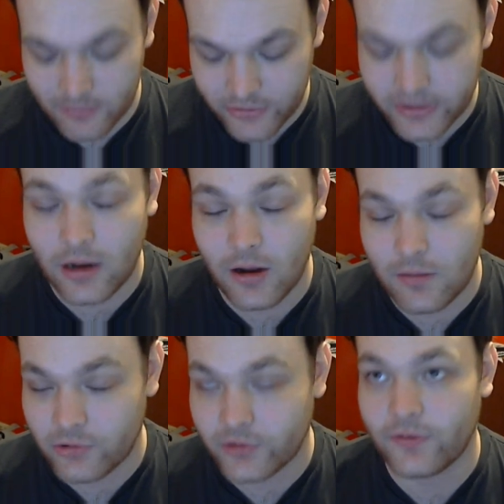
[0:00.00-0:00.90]
I'm doing a
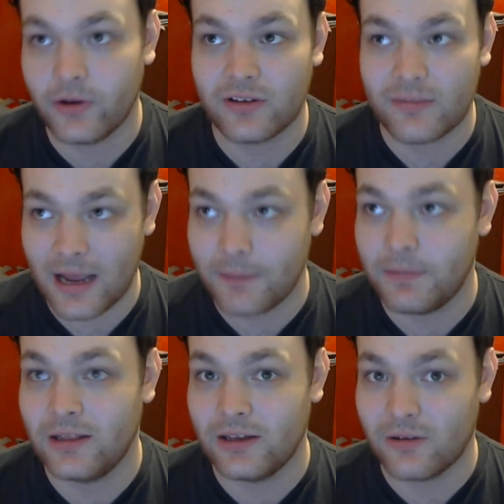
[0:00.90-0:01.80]
lot more of those. I'm
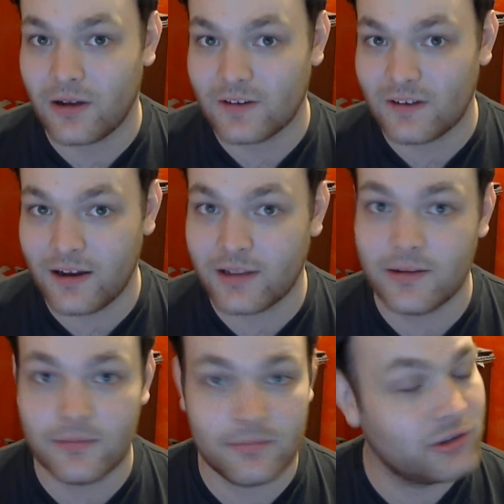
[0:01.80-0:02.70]
happy that you guys like
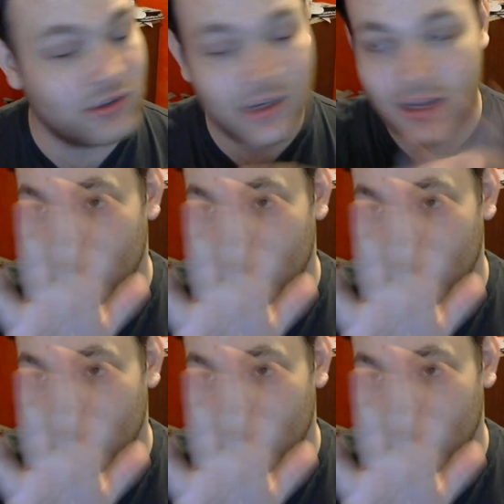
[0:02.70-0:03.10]
them. Just